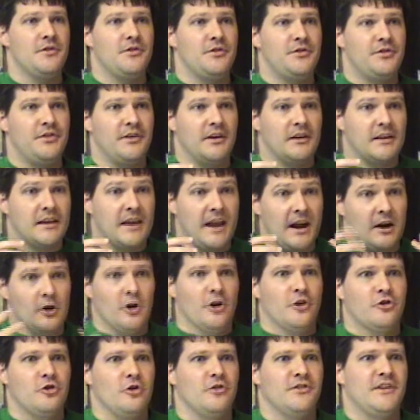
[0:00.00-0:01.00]
the
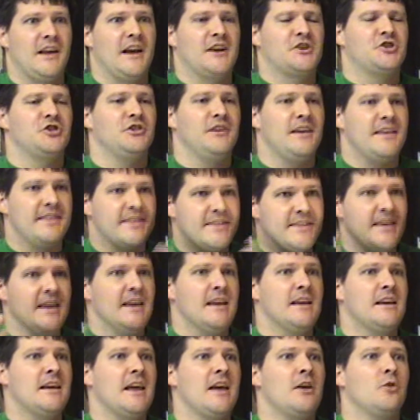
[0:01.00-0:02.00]
characters actually
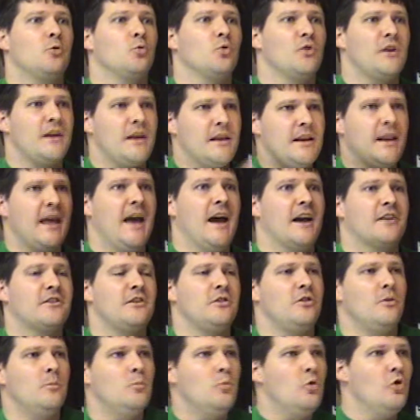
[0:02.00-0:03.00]
think and
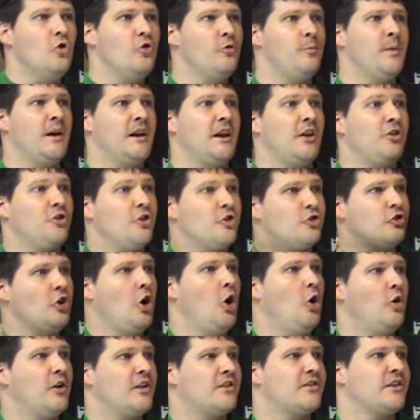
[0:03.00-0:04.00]
reenact, and the movement and the
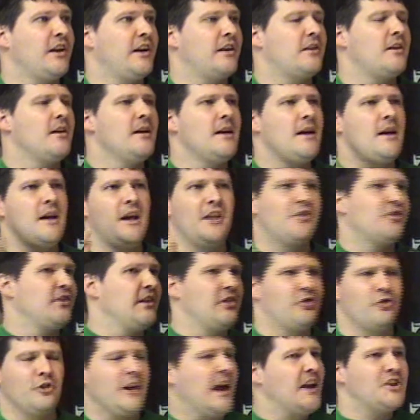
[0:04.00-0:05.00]
tone. It's like
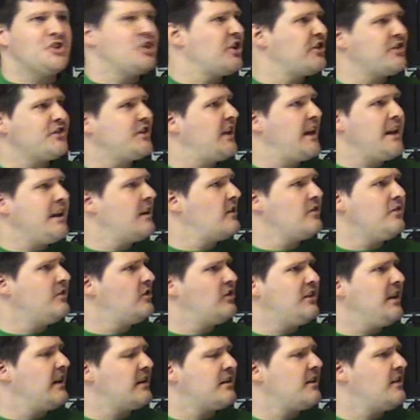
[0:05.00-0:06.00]
they're not just saying
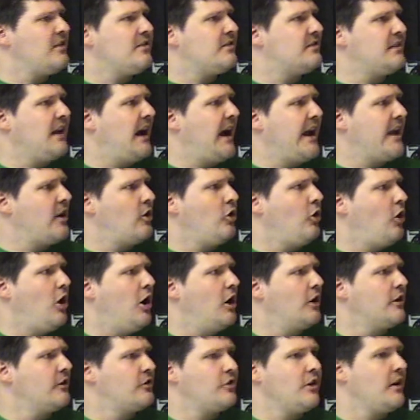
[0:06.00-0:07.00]
Dickens
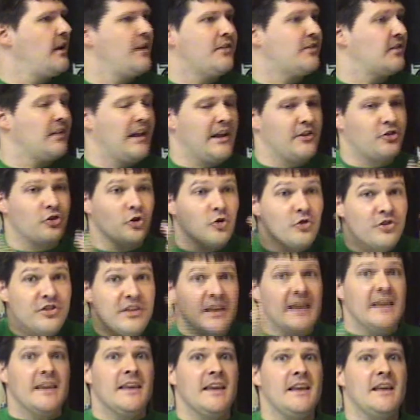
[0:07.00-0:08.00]
dialogue. It's like they're
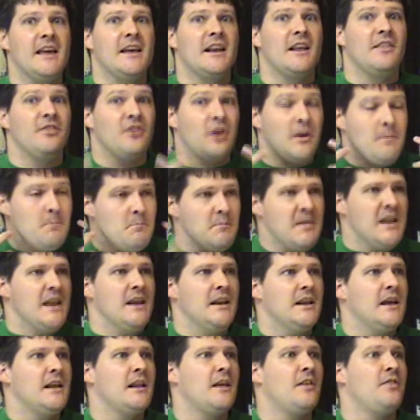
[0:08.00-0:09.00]
thinking it and they
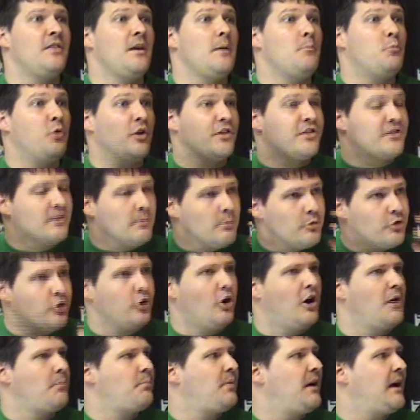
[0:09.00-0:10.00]
mean it, and they put some
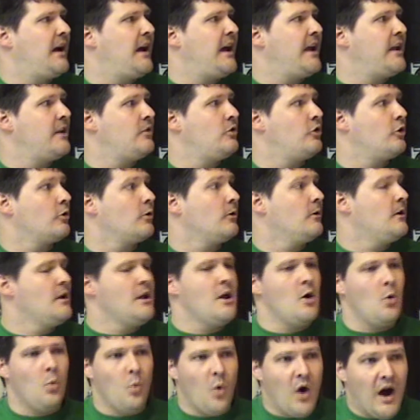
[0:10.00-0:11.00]
thought behind
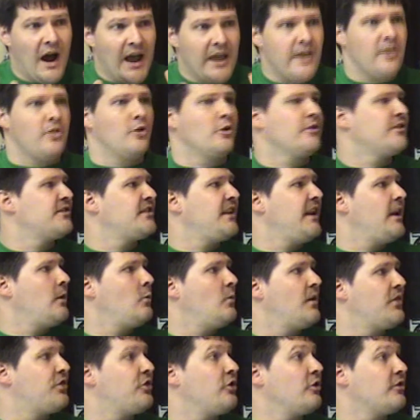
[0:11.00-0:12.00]
why they're
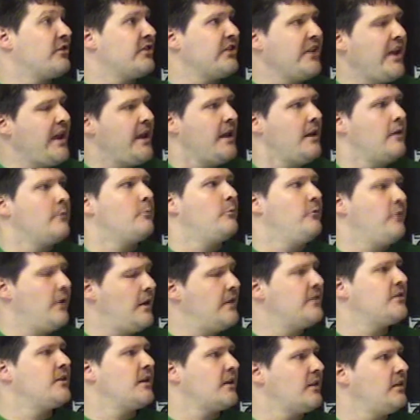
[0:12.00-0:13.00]
saying what they're saying,
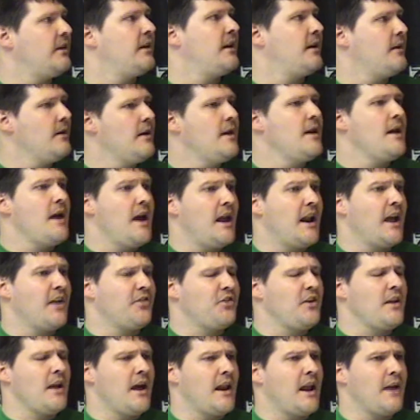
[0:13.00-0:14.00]
basically. And
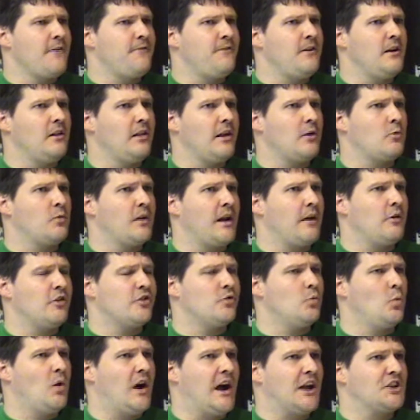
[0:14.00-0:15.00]
I feel like when I
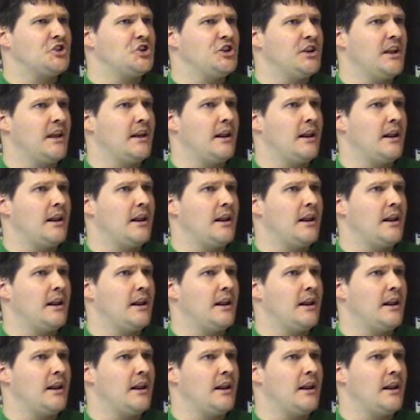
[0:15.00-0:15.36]
was watching it,